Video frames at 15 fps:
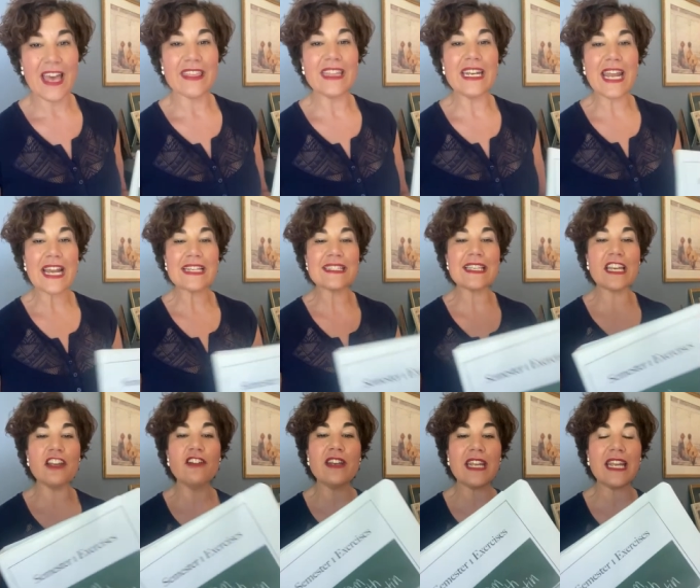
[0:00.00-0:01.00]
The next thing
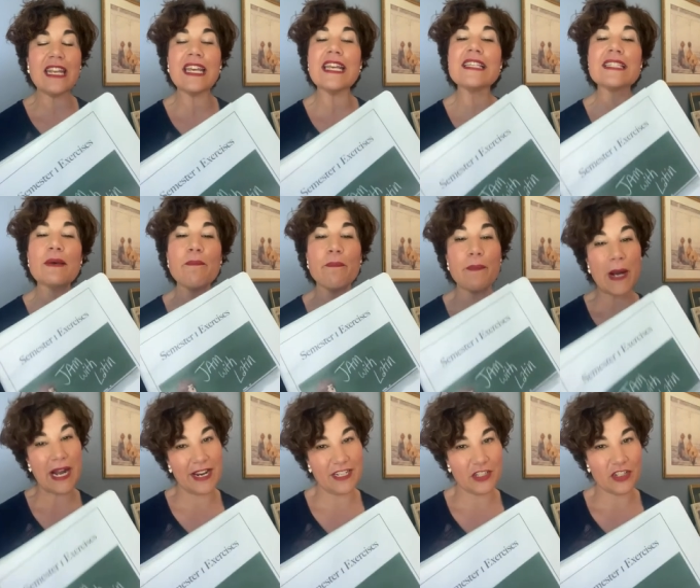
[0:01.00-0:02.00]
you need is a
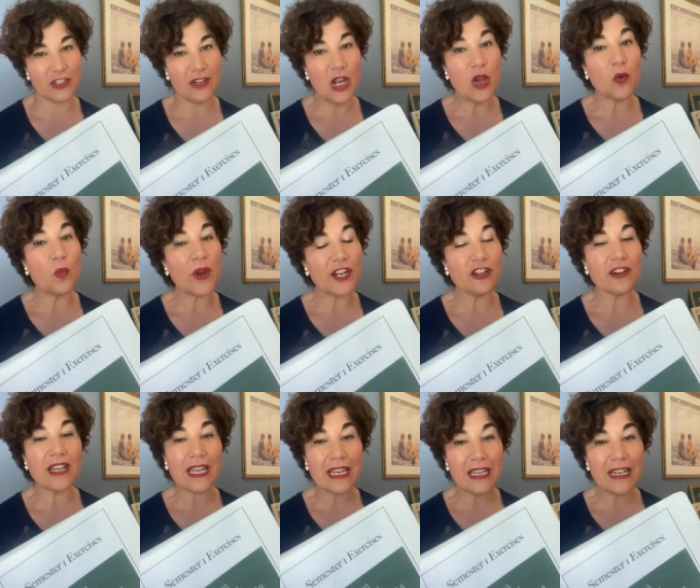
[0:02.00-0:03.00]
binder. When you're
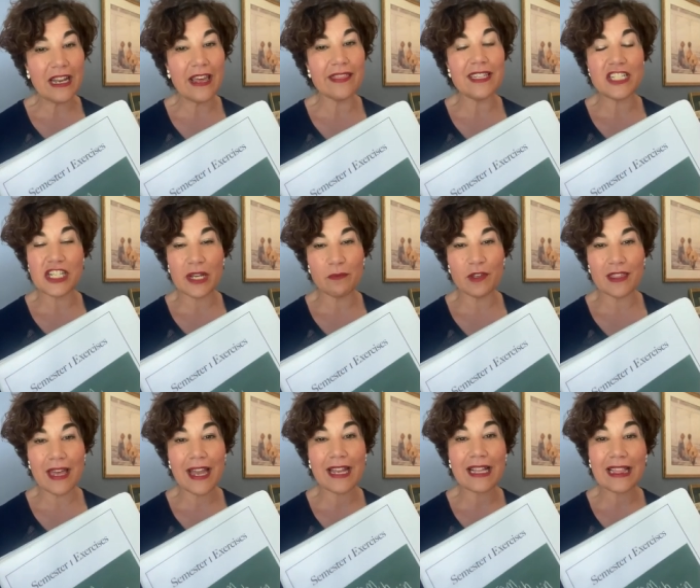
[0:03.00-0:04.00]
in the Jam with
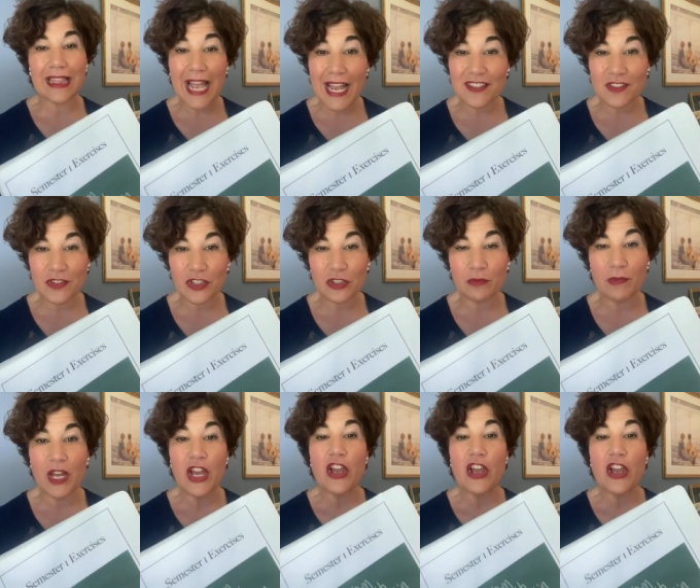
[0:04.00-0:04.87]
Latin classroom,